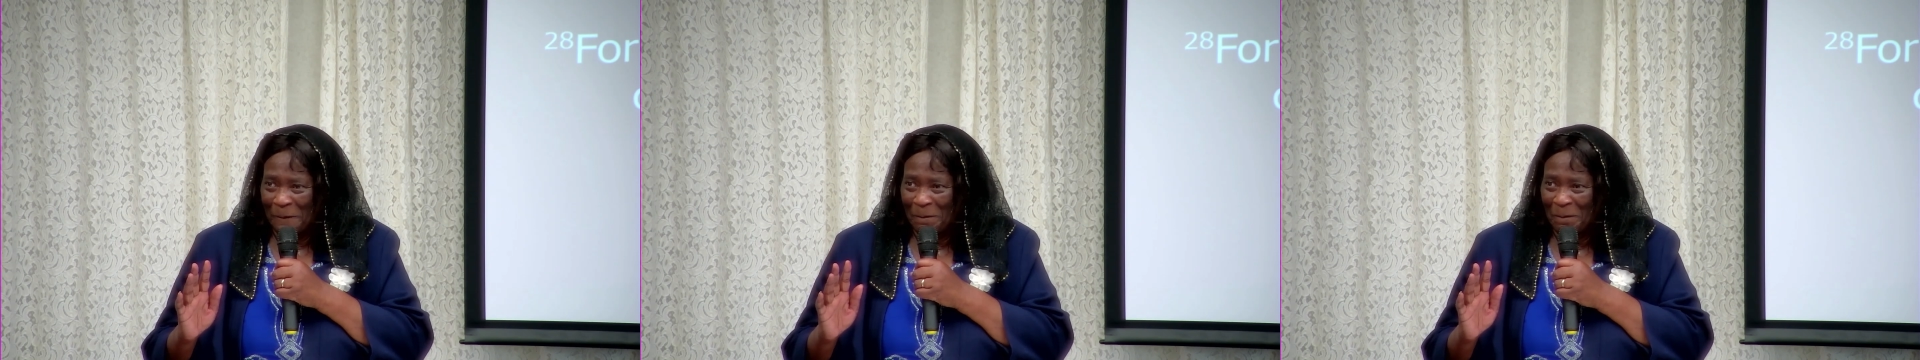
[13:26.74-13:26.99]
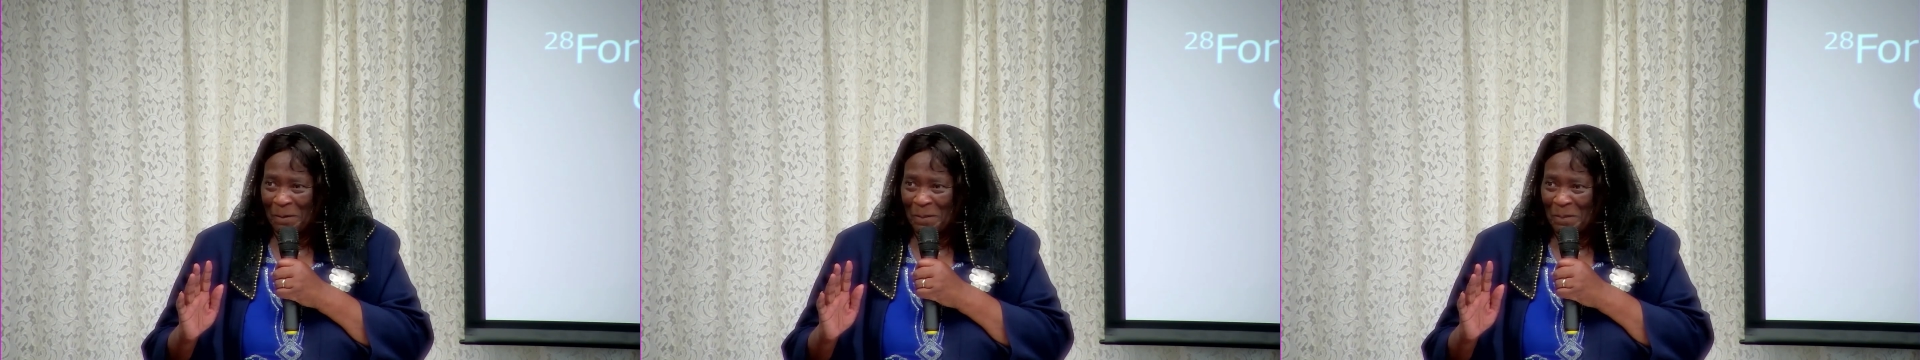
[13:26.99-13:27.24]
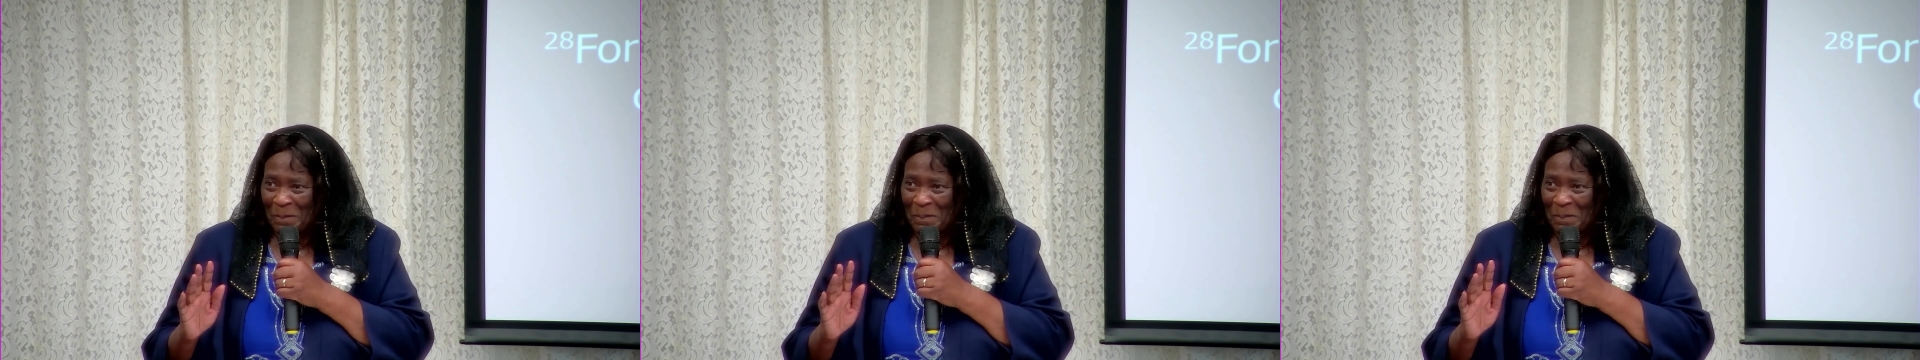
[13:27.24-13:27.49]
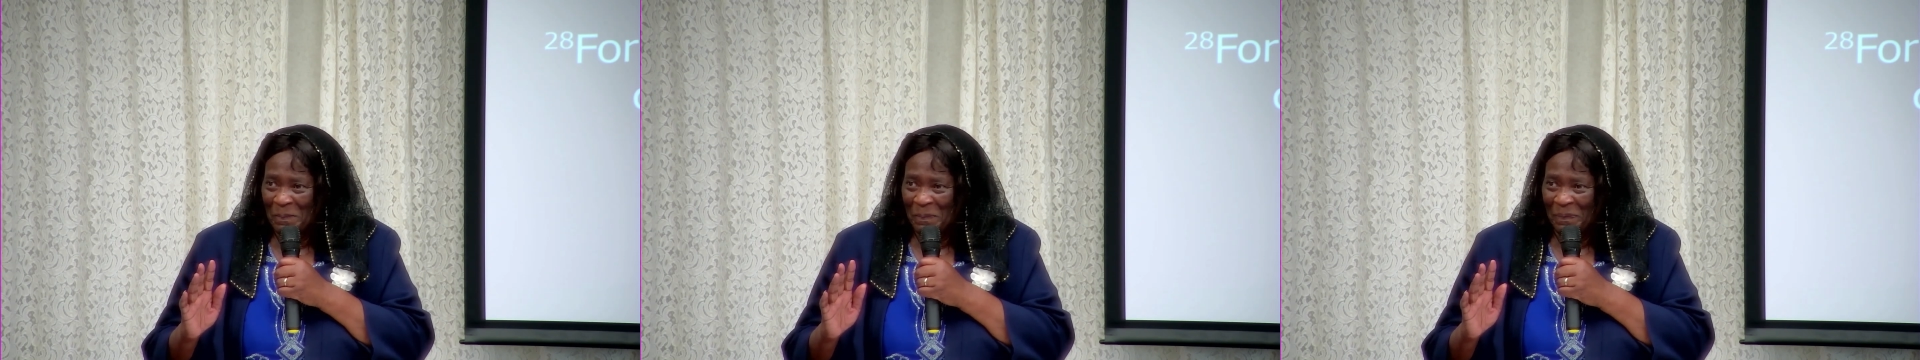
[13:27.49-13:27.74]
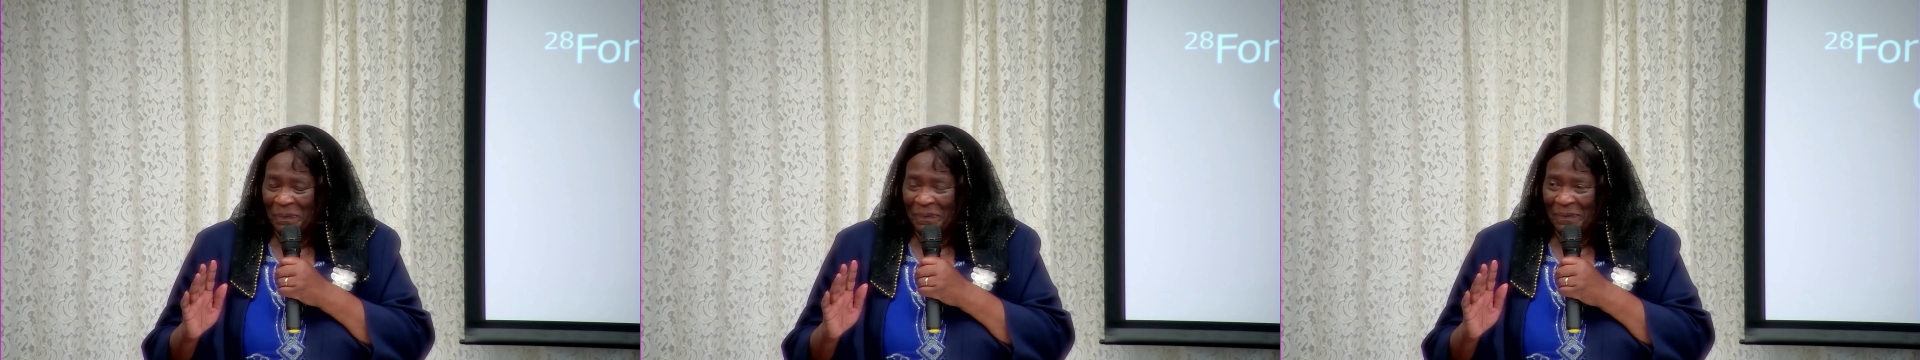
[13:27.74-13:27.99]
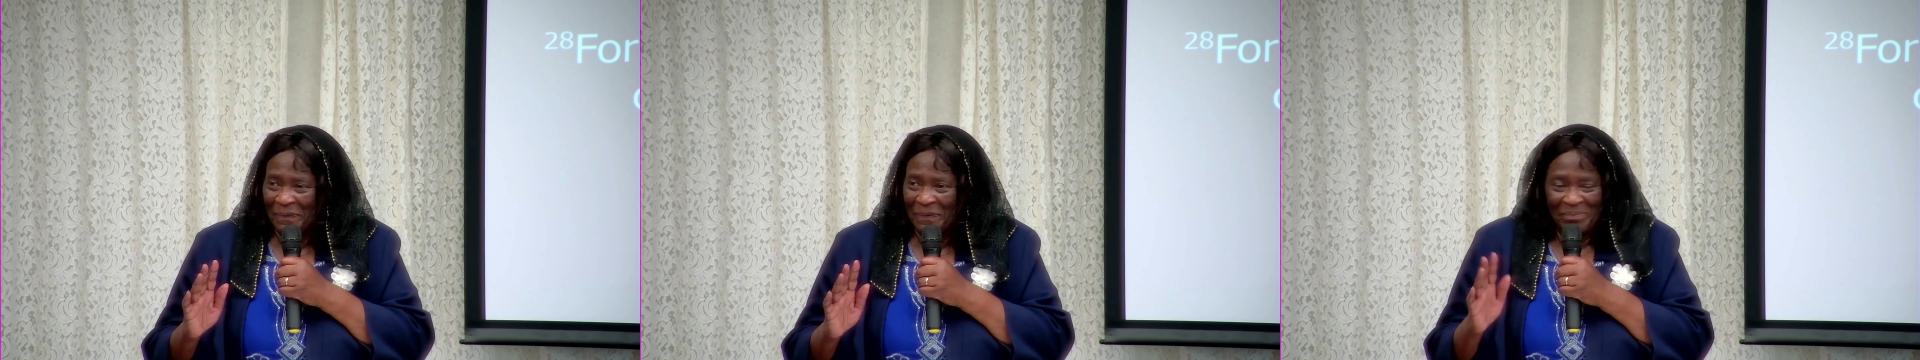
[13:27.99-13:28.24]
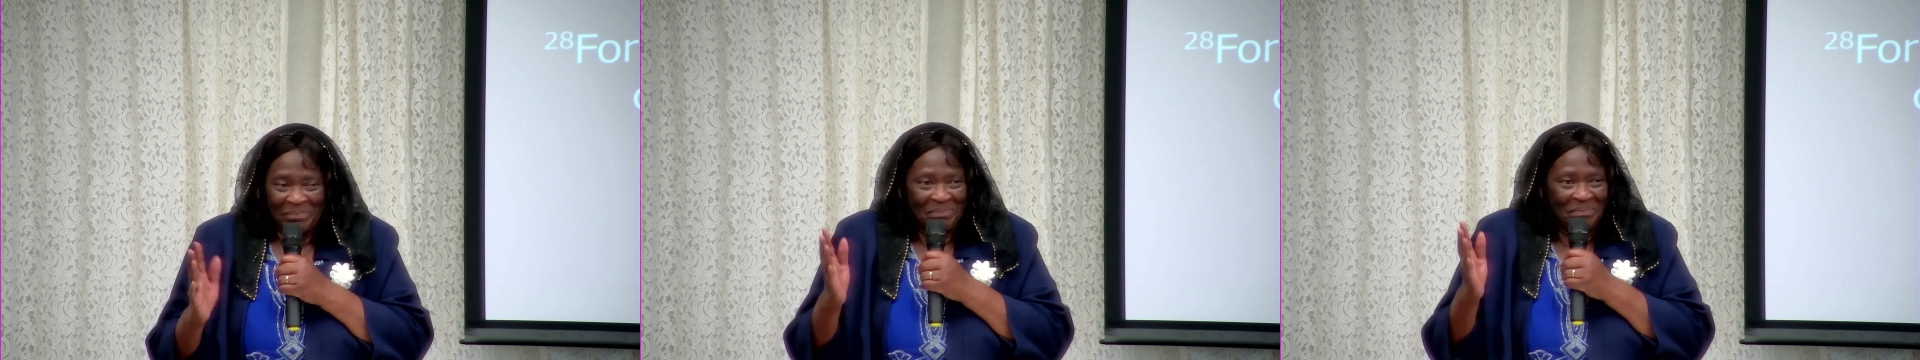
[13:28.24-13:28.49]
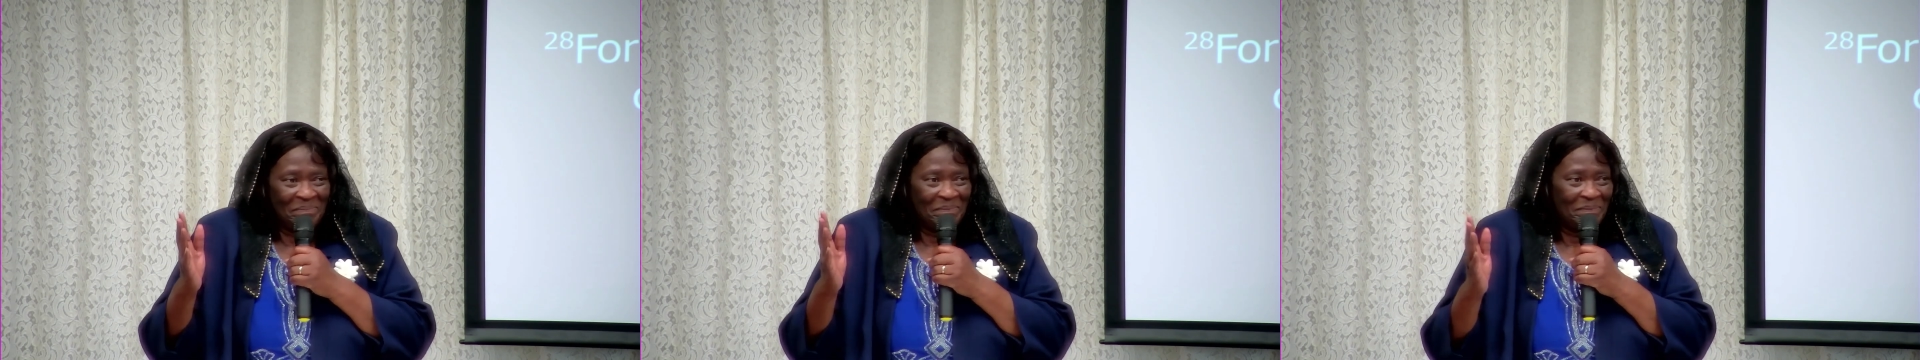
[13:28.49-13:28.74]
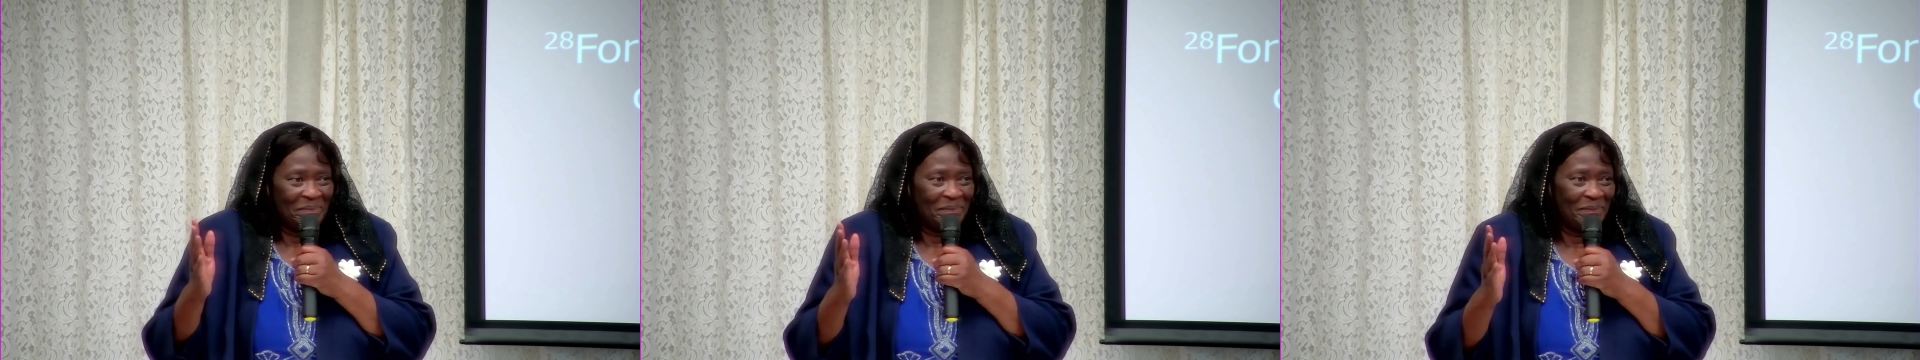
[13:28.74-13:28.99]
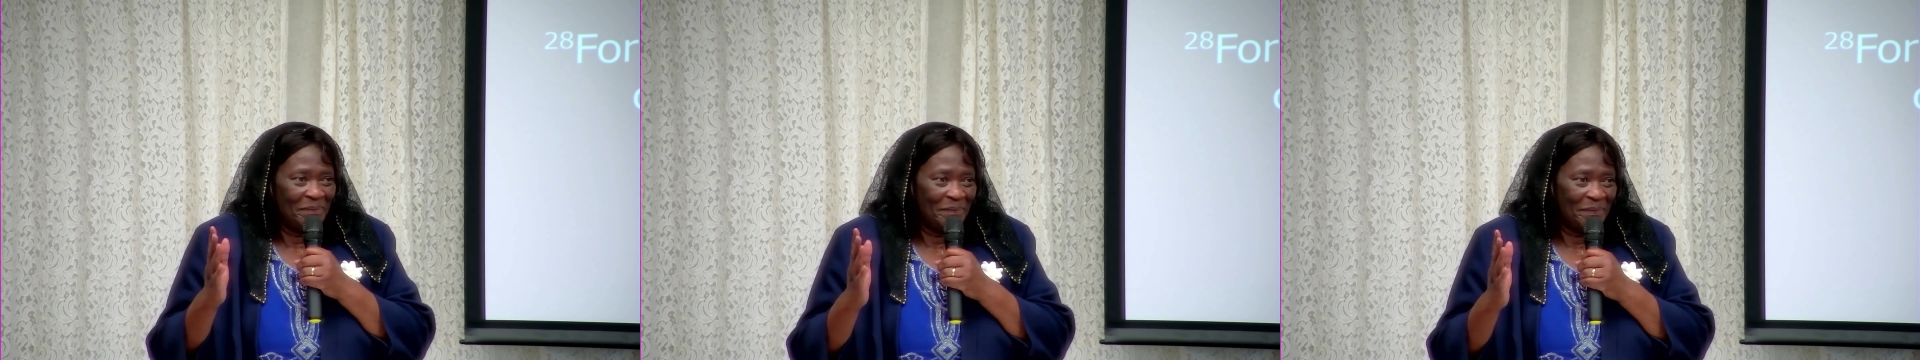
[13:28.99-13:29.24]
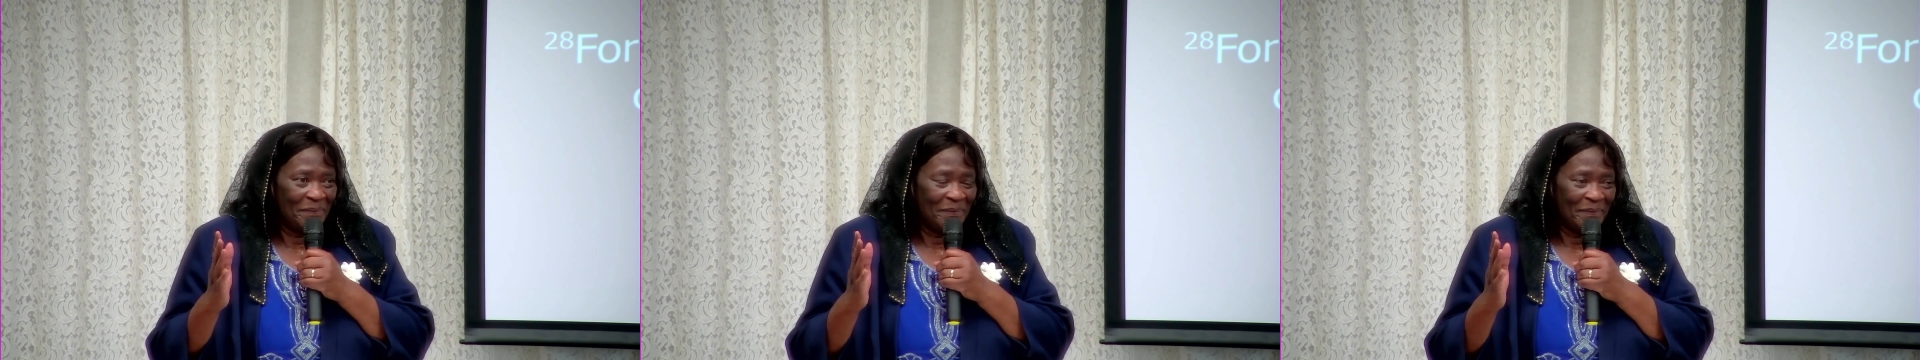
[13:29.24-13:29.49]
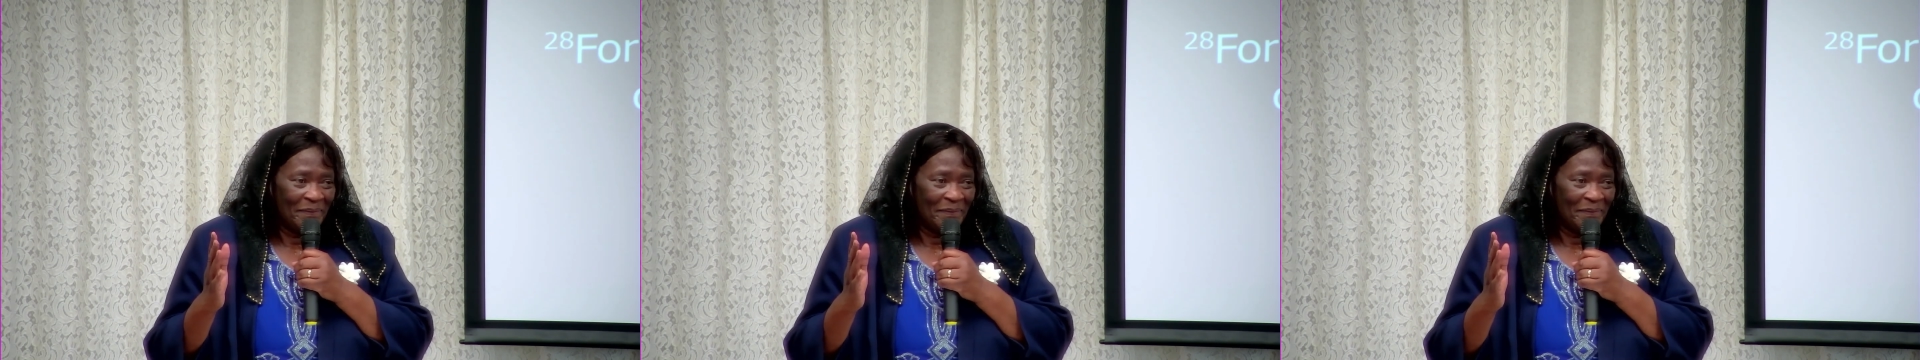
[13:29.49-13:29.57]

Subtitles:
(no one is talking)